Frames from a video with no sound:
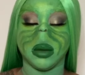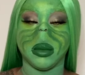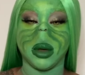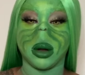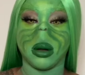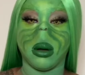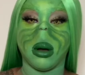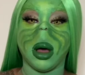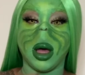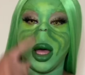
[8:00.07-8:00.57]
the
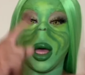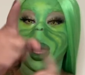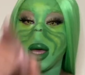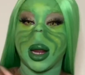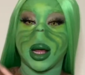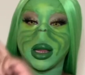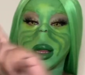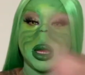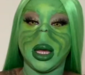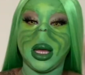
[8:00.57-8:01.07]
middle. I
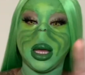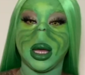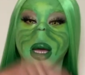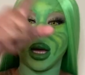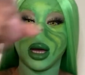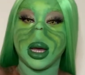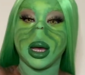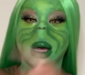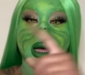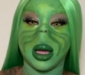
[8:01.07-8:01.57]
think
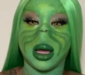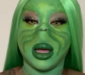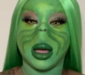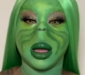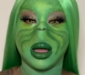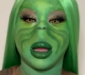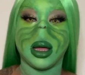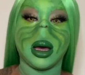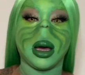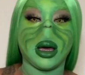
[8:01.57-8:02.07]

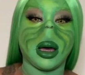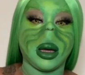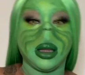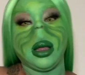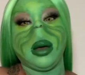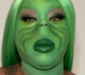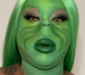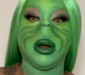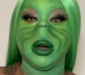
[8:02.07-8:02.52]
we're